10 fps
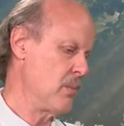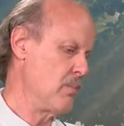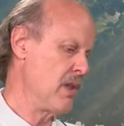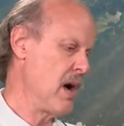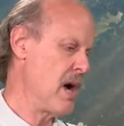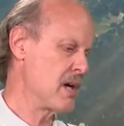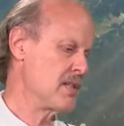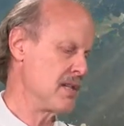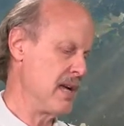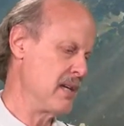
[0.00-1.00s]

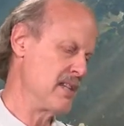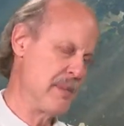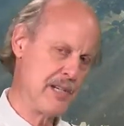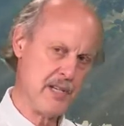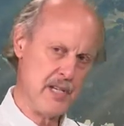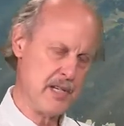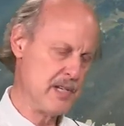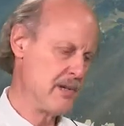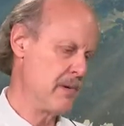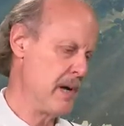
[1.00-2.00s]
blocks, and especially in the
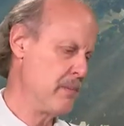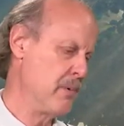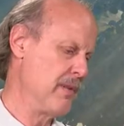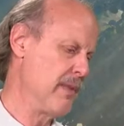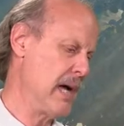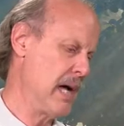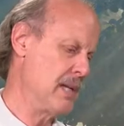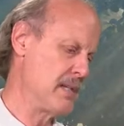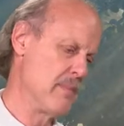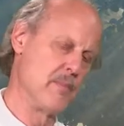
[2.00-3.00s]
strip with
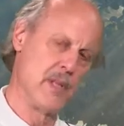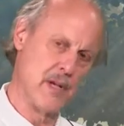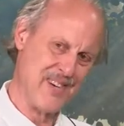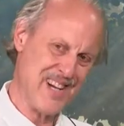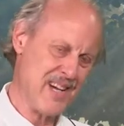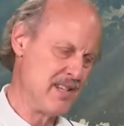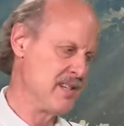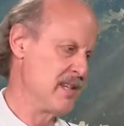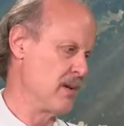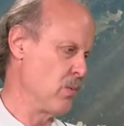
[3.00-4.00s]
some little
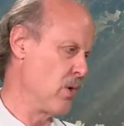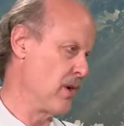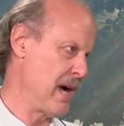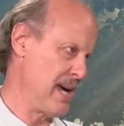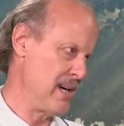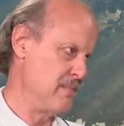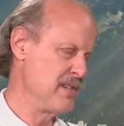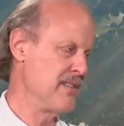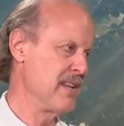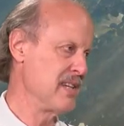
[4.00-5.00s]
guns and war
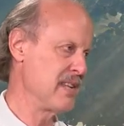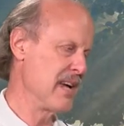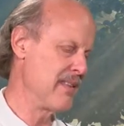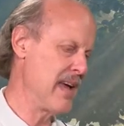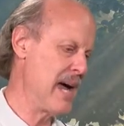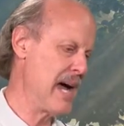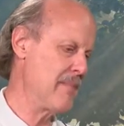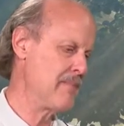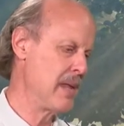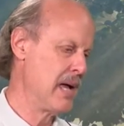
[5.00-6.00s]
items and things like
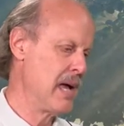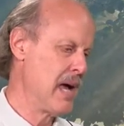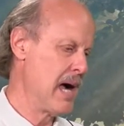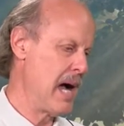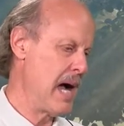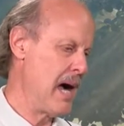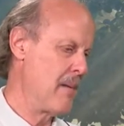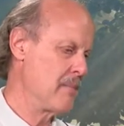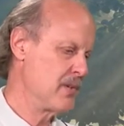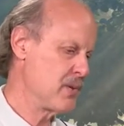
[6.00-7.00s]
that.
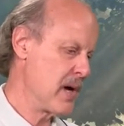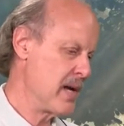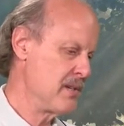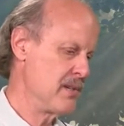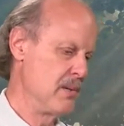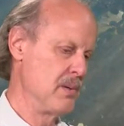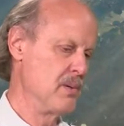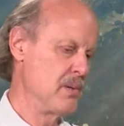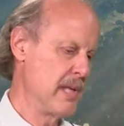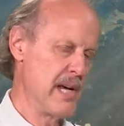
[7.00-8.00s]
Trying
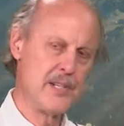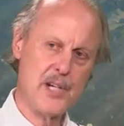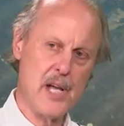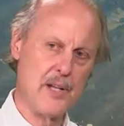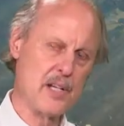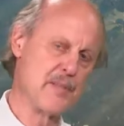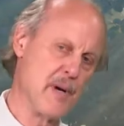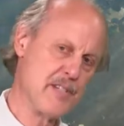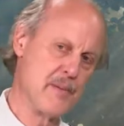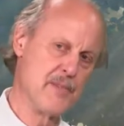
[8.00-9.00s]
to let a child
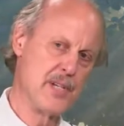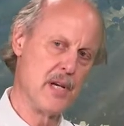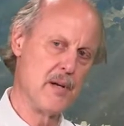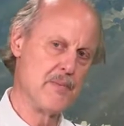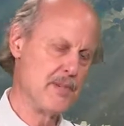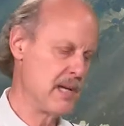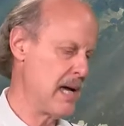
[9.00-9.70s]
express themselves.